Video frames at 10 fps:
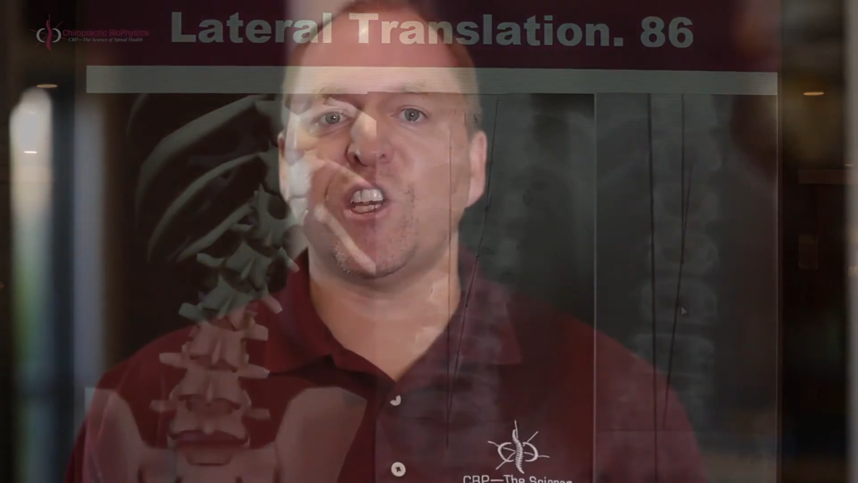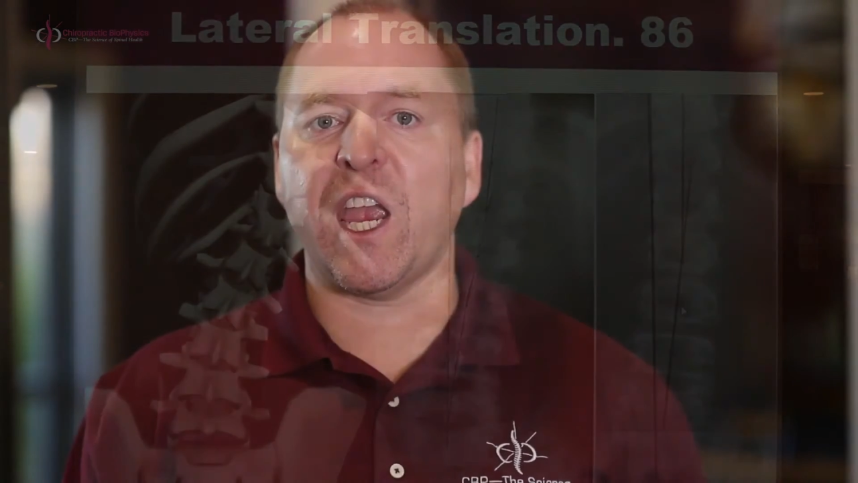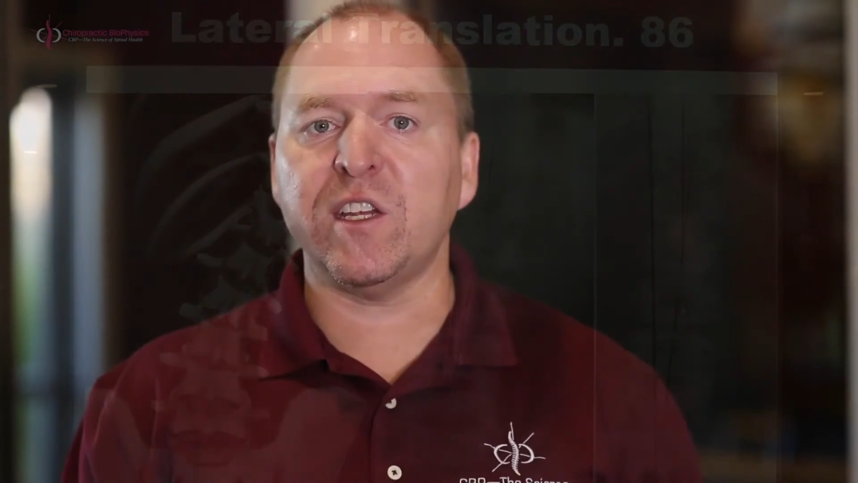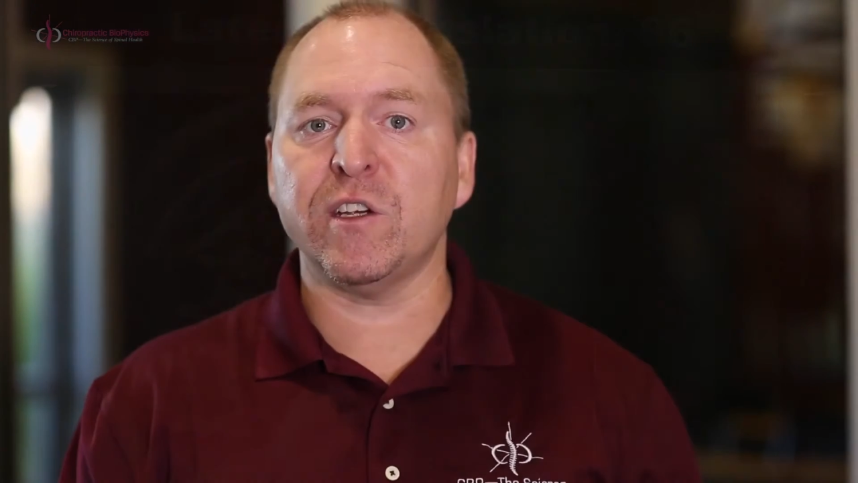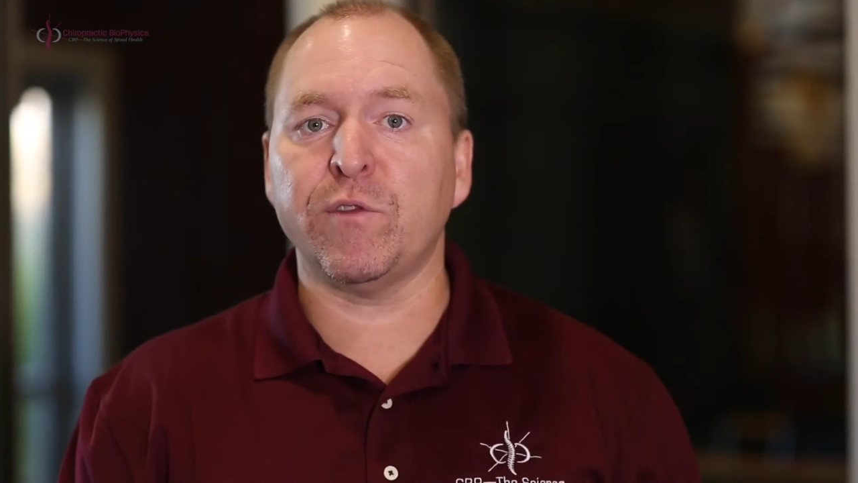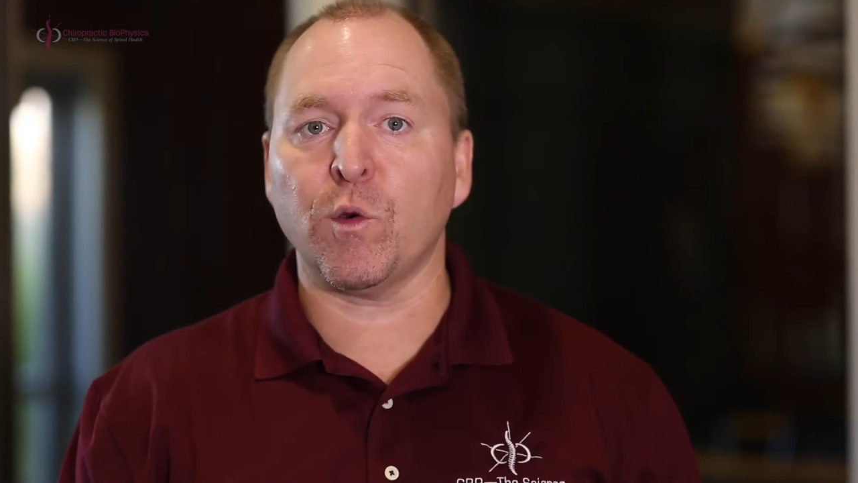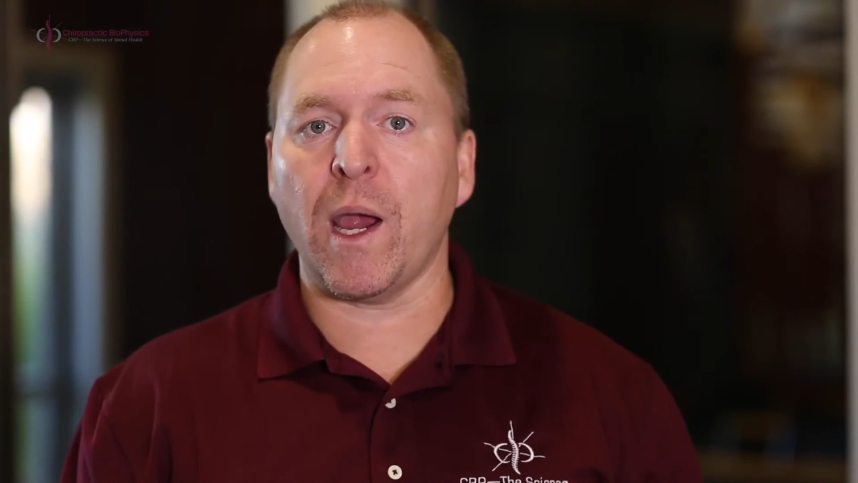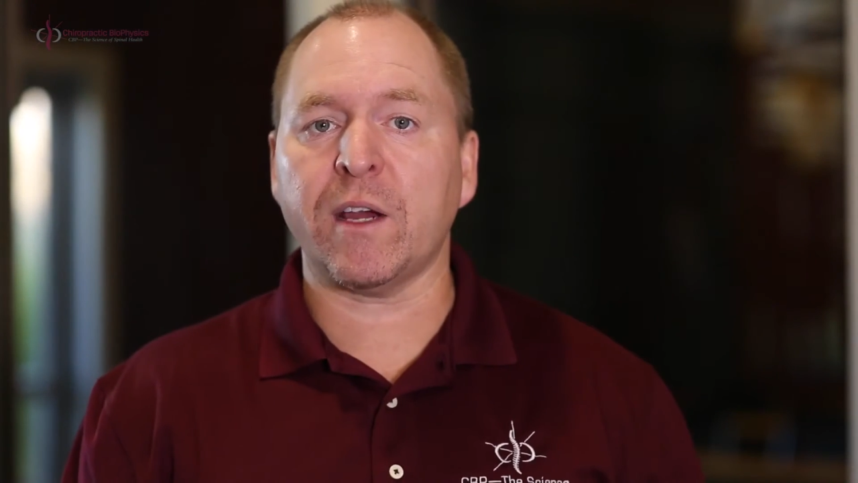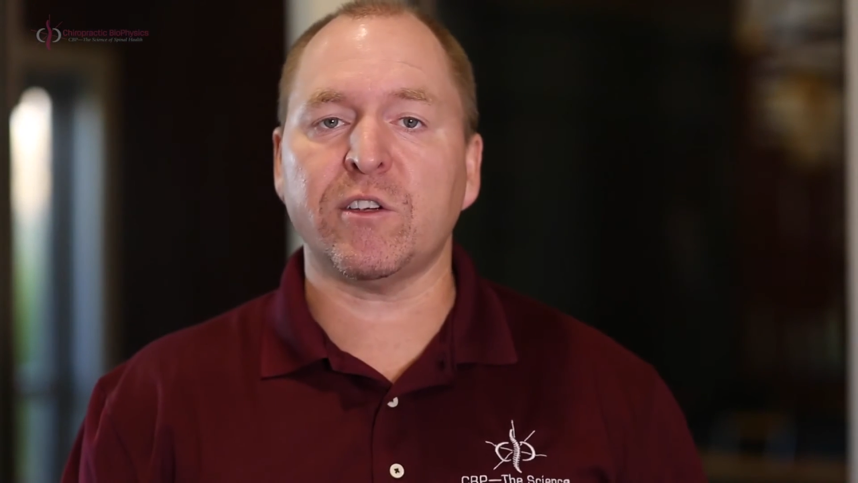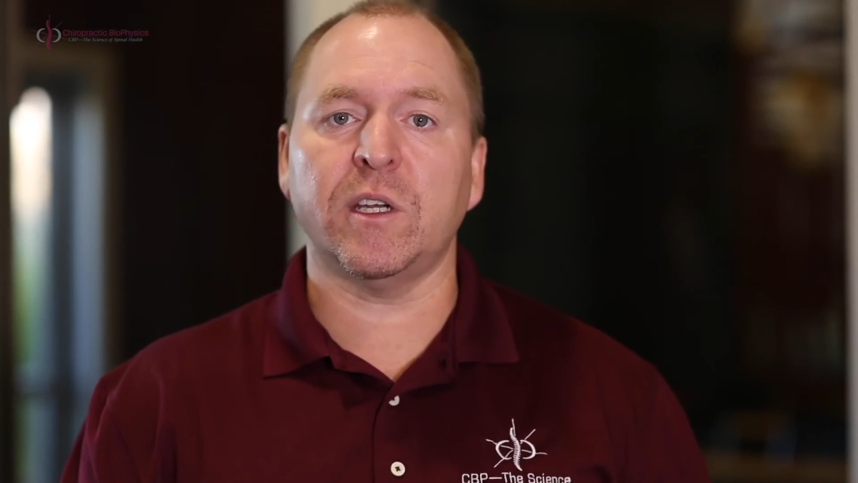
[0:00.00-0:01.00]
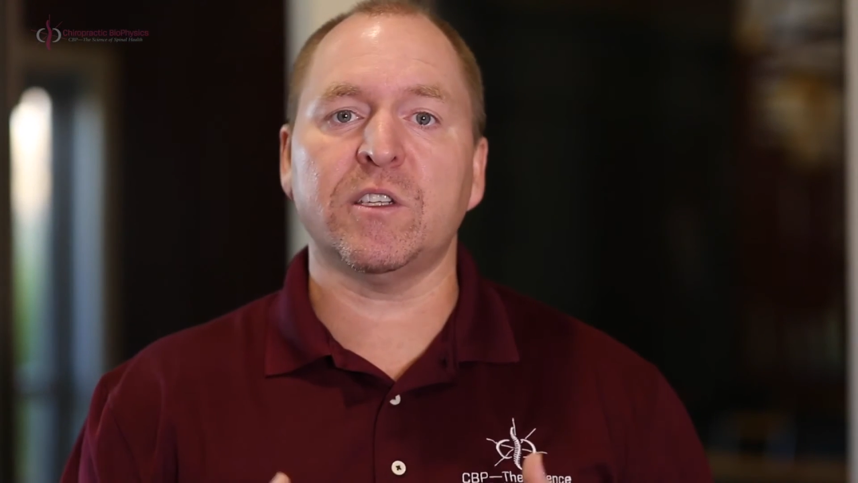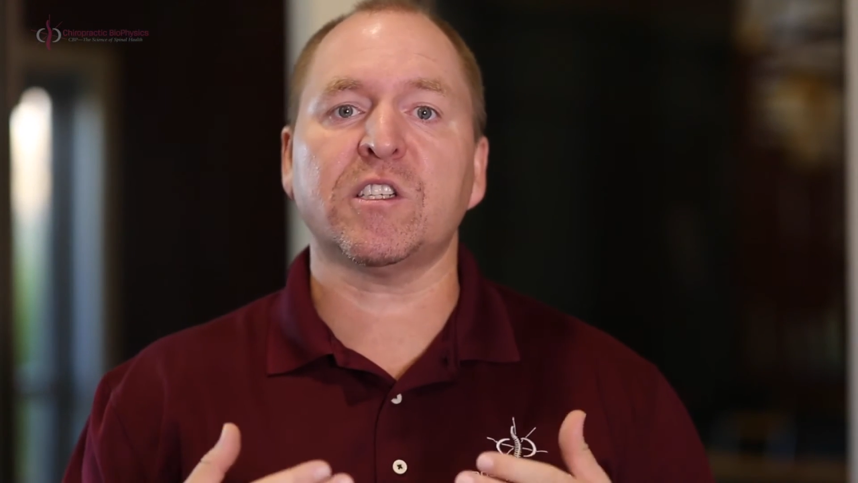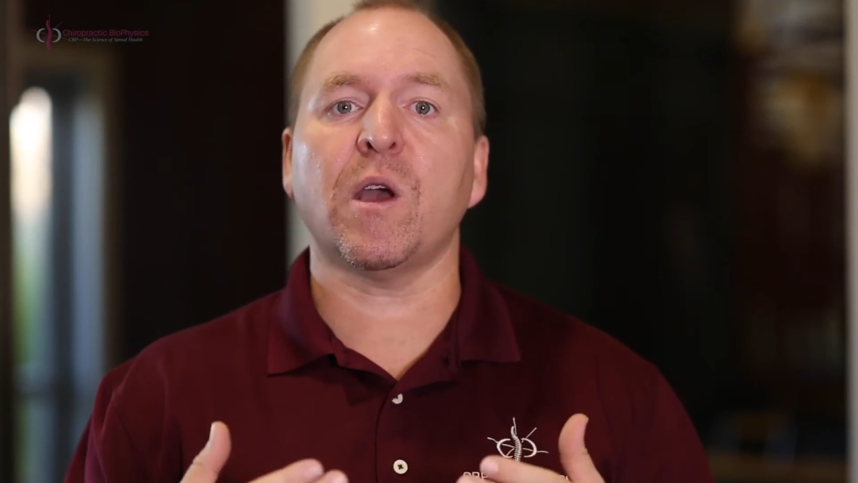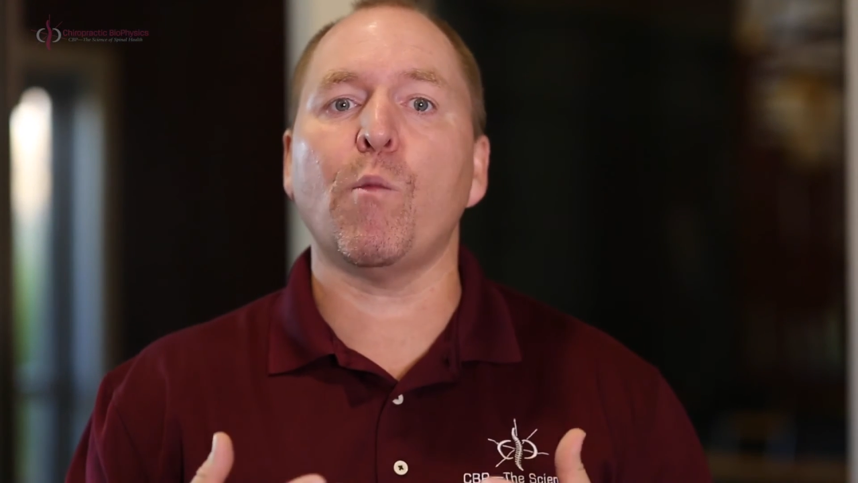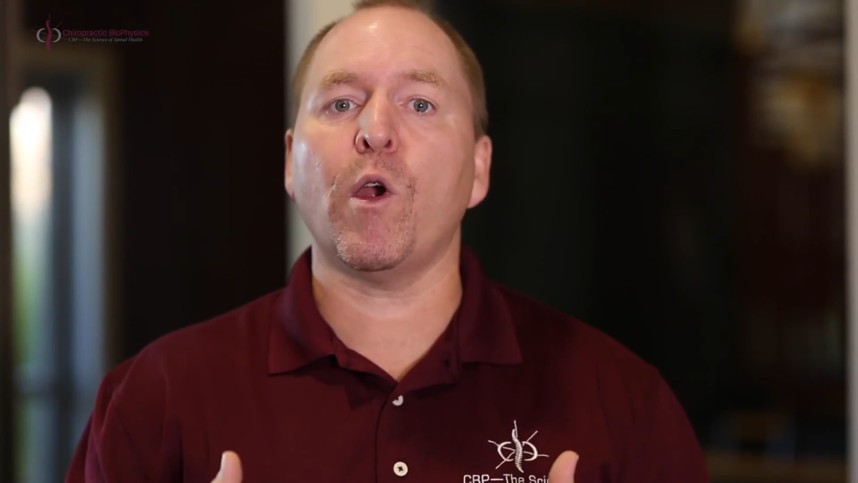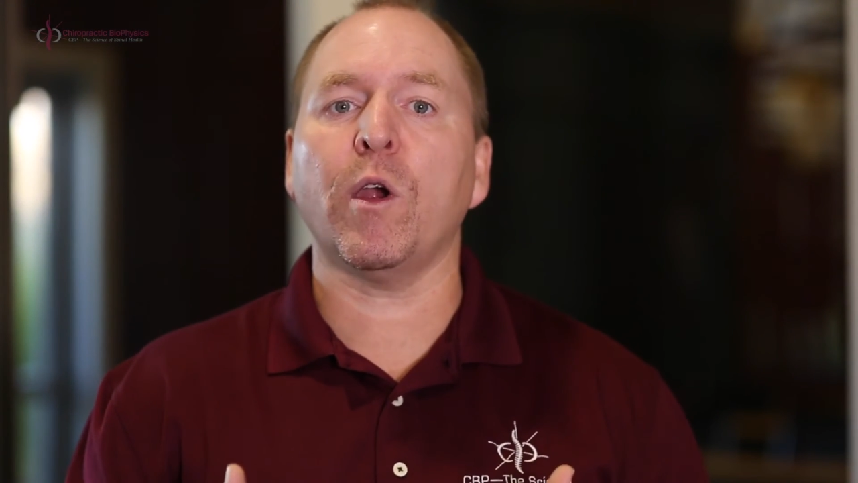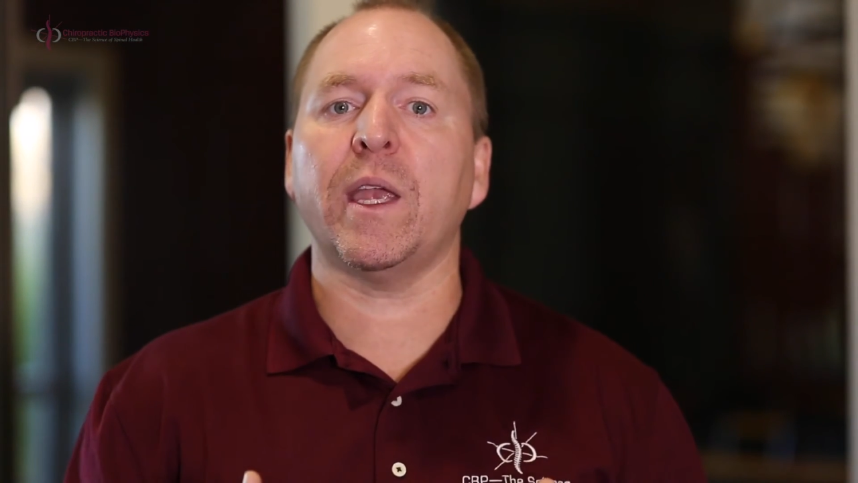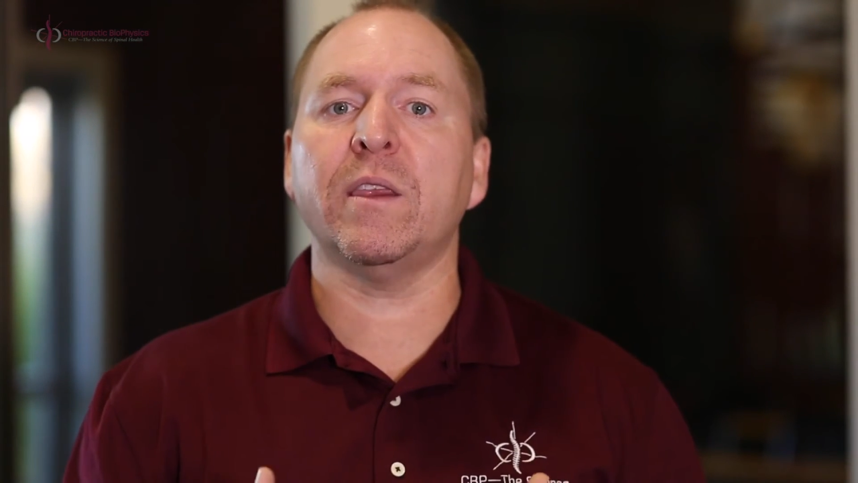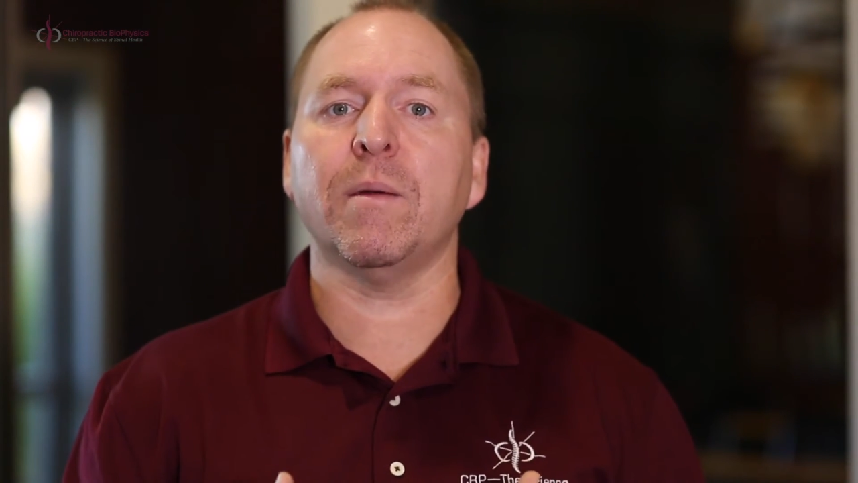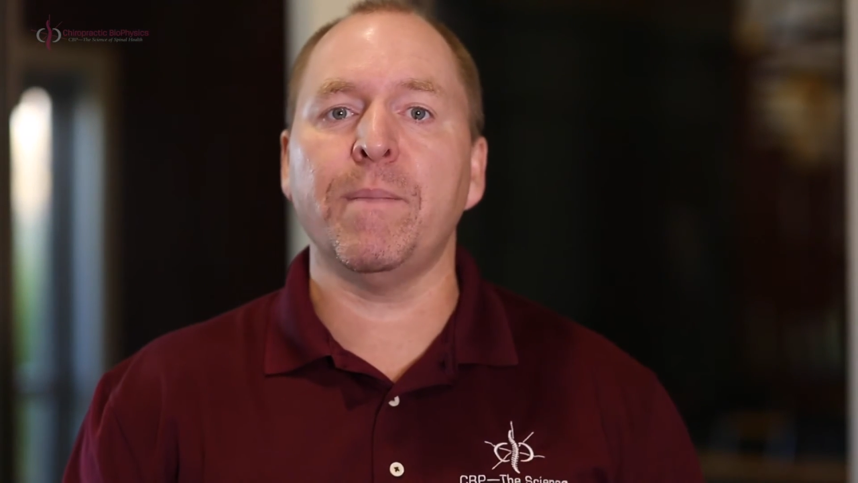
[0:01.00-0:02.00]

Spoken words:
change of direction is somewhere in the